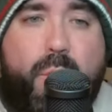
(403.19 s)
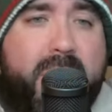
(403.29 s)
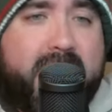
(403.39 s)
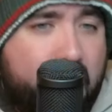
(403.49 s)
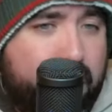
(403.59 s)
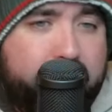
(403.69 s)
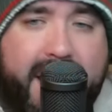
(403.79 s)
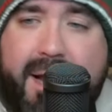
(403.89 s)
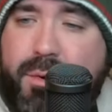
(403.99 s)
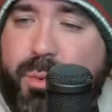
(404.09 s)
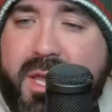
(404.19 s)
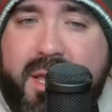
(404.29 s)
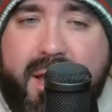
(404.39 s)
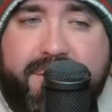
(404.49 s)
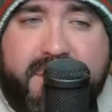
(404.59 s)
We know that.
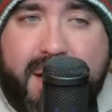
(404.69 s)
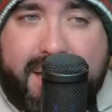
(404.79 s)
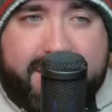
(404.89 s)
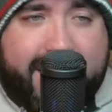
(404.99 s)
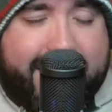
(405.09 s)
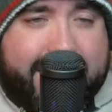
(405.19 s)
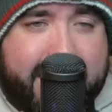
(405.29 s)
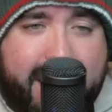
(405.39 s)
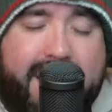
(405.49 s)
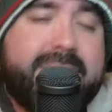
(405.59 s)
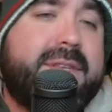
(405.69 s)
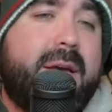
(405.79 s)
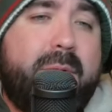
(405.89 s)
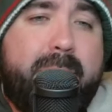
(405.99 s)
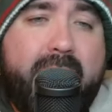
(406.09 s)
We have talked ad
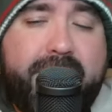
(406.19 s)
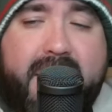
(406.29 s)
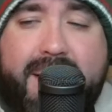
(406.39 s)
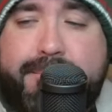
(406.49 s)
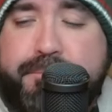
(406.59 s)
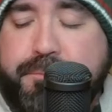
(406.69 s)
nauseum about that.